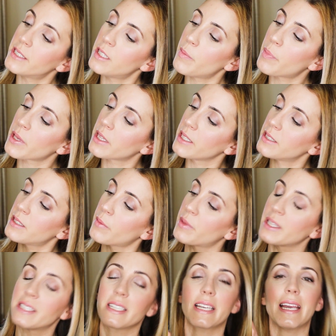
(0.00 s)
typically
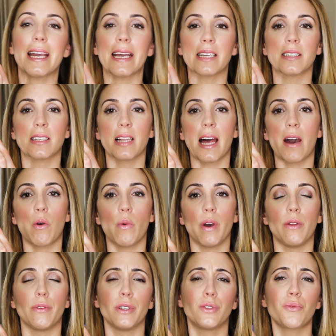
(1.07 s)
something to cancel out
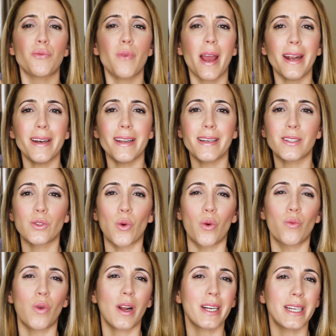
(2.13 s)
whether it's redness or
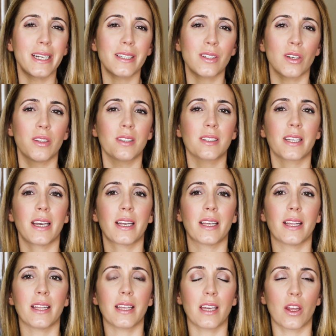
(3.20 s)
ruddiness on the skin,
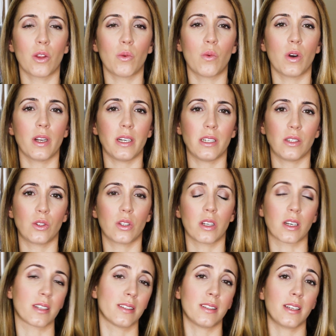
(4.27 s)
and then the other one is the
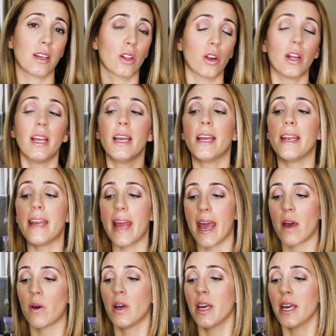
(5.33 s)
concealer.
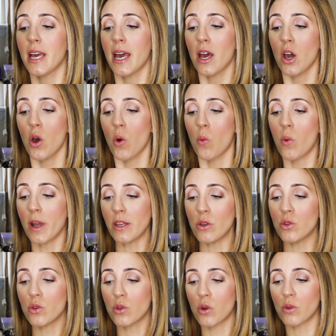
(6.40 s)
Now, when
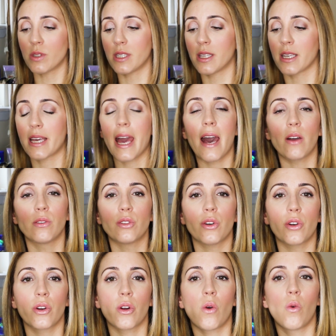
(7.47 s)
you do go to the
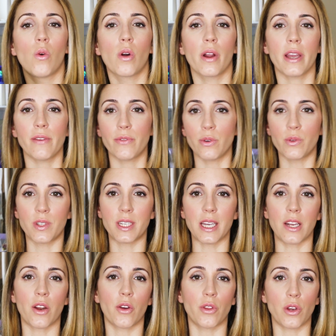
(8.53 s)
counter, or if you've
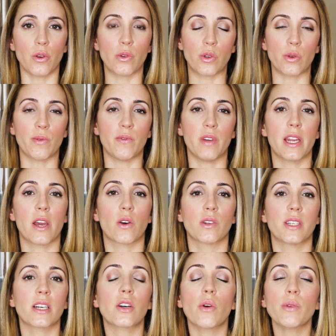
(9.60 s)
seen other YouTube
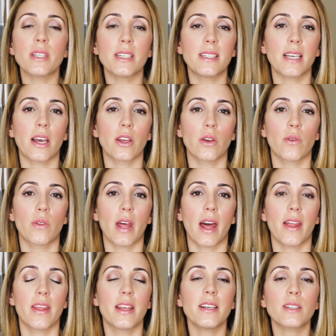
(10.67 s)
videos, they're going to tell you
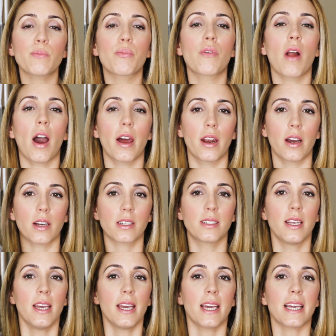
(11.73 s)
that this
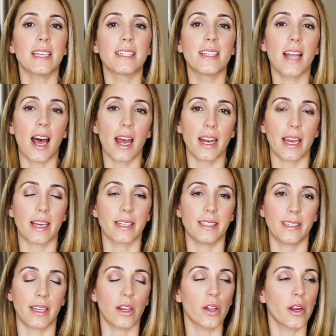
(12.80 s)
product is not a
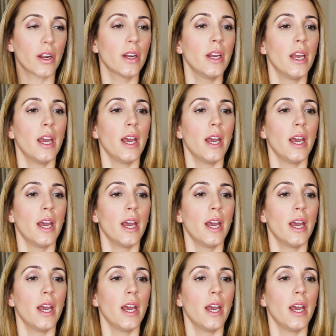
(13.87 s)
concealer.